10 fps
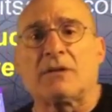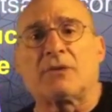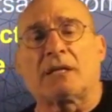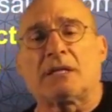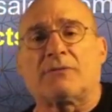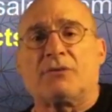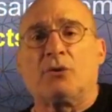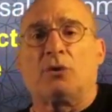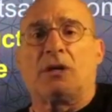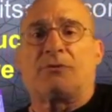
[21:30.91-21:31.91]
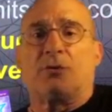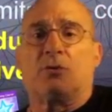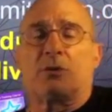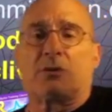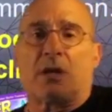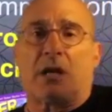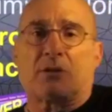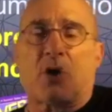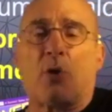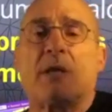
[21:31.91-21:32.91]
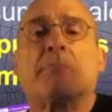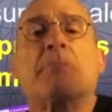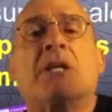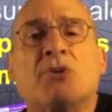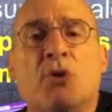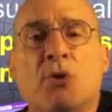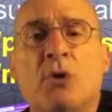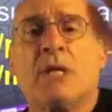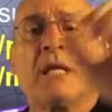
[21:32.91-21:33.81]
that if you, if you uh, go in menu